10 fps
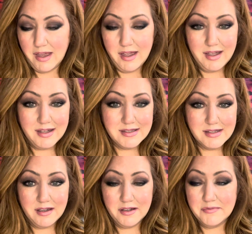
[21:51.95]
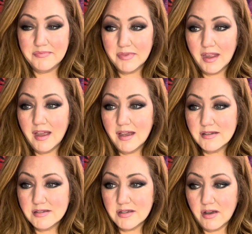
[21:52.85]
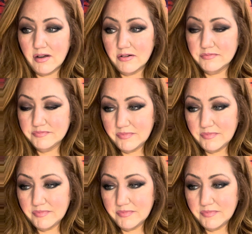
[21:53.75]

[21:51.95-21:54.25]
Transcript: And so